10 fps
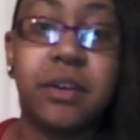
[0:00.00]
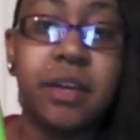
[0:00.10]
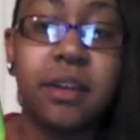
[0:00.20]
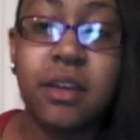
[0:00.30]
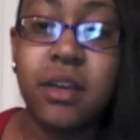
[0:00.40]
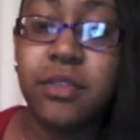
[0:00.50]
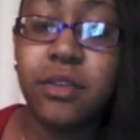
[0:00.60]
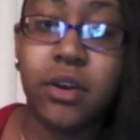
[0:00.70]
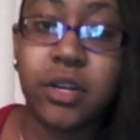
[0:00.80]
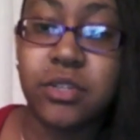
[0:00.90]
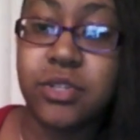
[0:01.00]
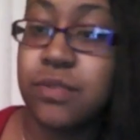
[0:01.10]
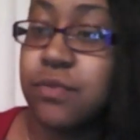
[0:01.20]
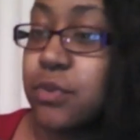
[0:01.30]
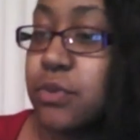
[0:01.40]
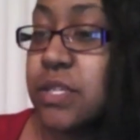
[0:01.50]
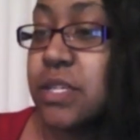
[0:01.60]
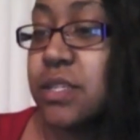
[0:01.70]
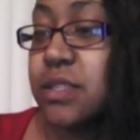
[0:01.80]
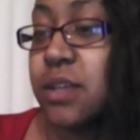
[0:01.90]
it, the Garnier
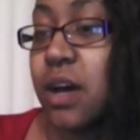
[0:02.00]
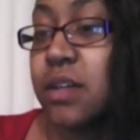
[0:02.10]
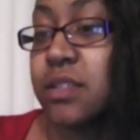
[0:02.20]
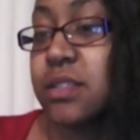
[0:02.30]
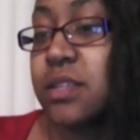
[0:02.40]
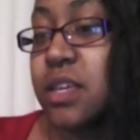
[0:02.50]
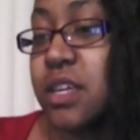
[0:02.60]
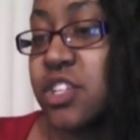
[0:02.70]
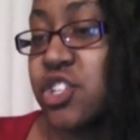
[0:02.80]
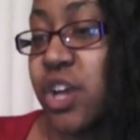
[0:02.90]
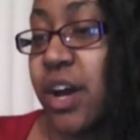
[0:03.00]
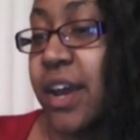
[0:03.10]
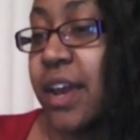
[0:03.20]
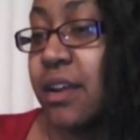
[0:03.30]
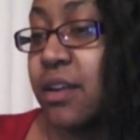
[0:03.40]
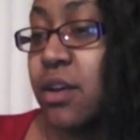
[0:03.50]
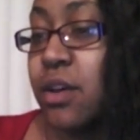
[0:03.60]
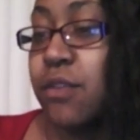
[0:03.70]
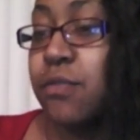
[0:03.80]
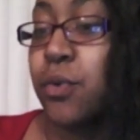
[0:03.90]
Fructis Sleek and Shine
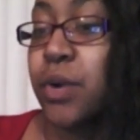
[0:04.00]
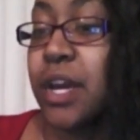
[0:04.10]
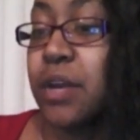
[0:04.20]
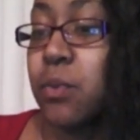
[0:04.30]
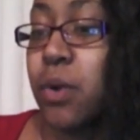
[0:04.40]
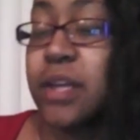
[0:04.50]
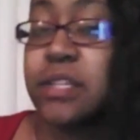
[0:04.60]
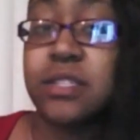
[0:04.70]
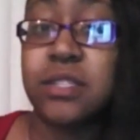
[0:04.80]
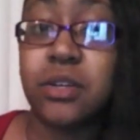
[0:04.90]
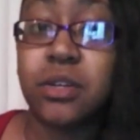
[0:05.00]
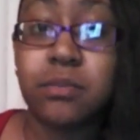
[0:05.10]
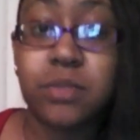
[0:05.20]
4-in-1 Serum